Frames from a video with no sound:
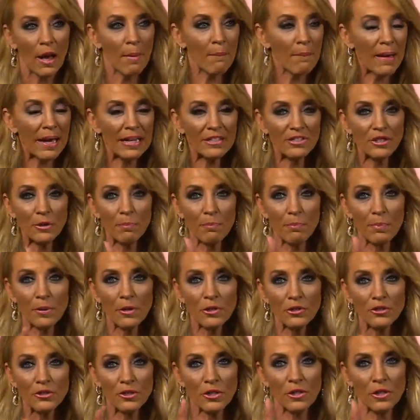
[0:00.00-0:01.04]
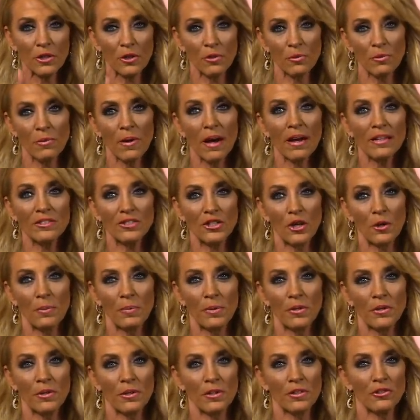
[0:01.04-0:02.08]
Imagine pushing the garage
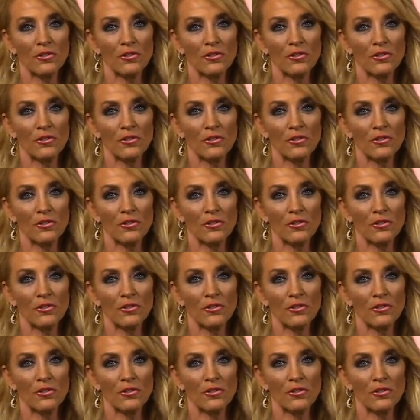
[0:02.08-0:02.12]
opener